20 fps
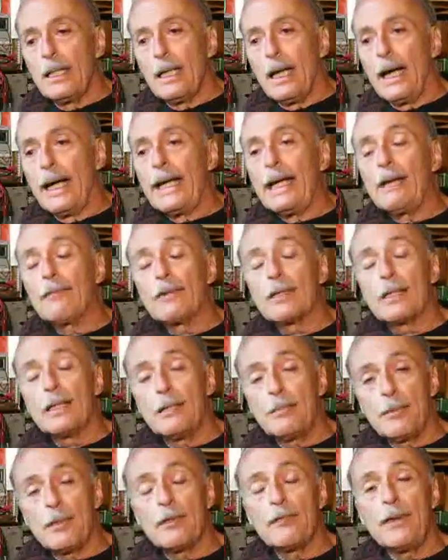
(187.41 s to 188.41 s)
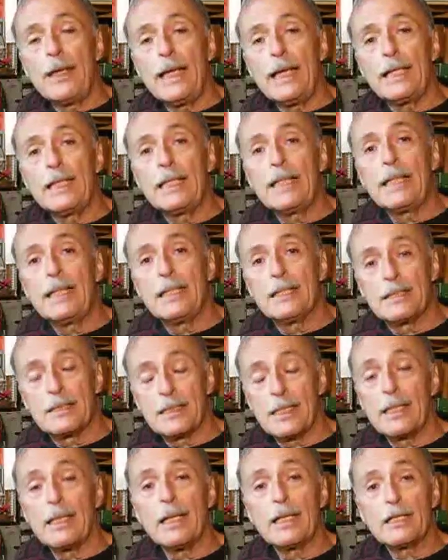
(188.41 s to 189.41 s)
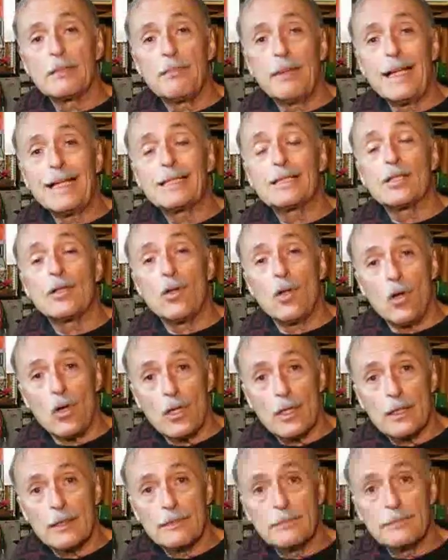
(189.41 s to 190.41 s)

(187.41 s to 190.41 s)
I have a couple of handy hints I'd like to pass along.